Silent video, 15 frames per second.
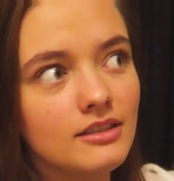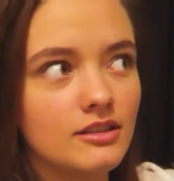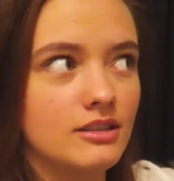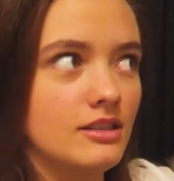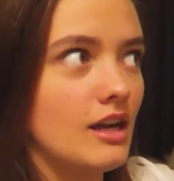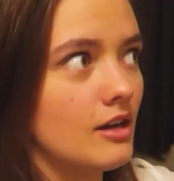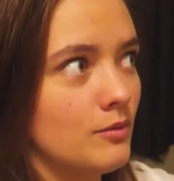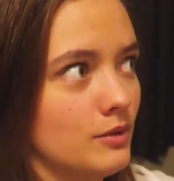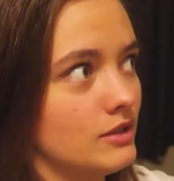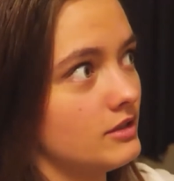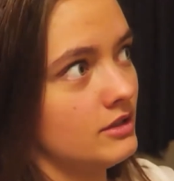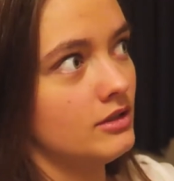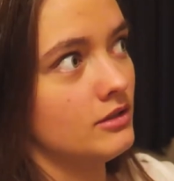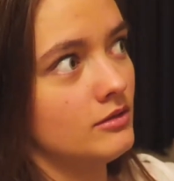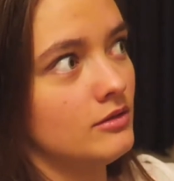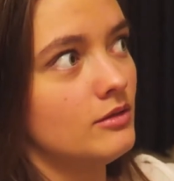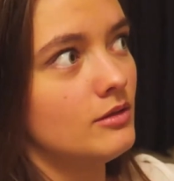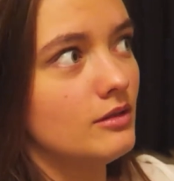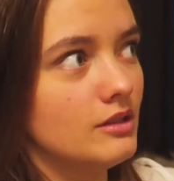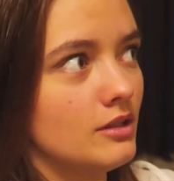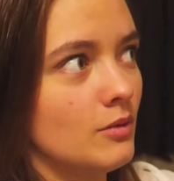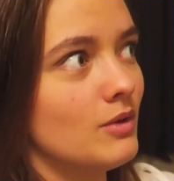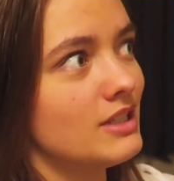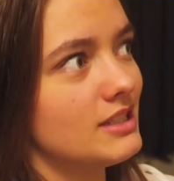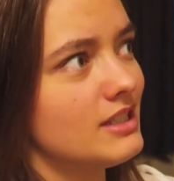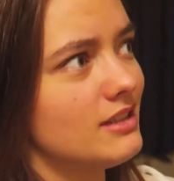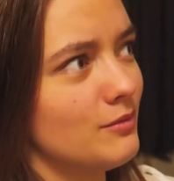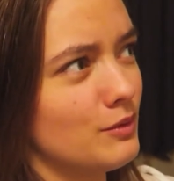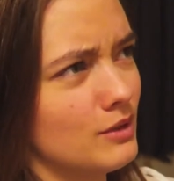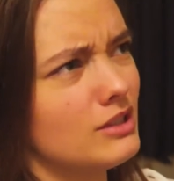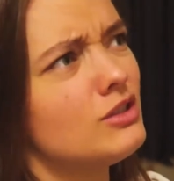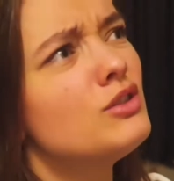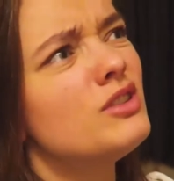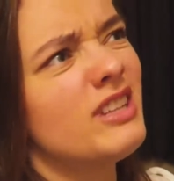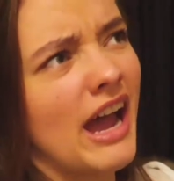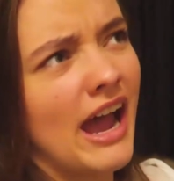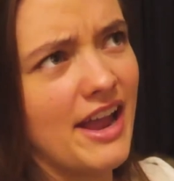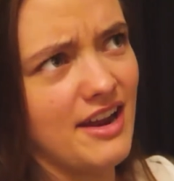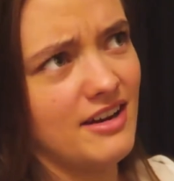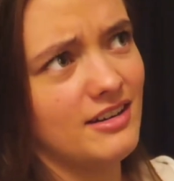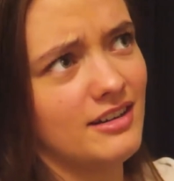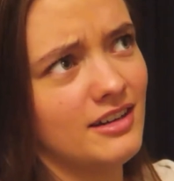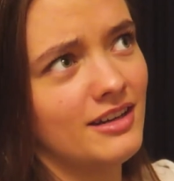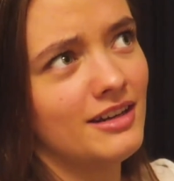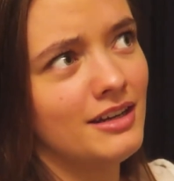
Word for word: turns out we're too don't want to we're too tired.